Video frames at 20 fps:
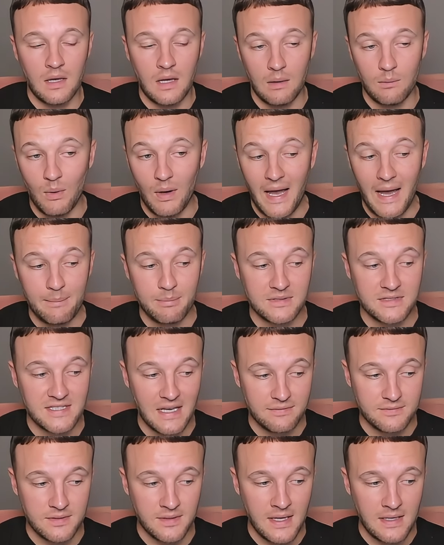And what happens
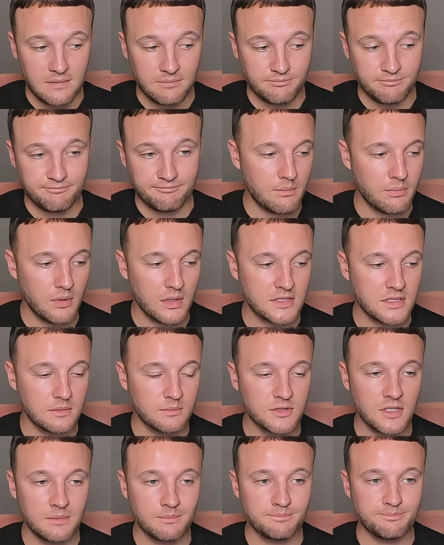after that? Price
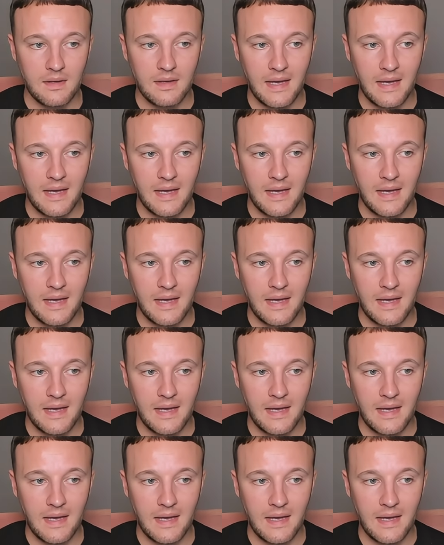comes up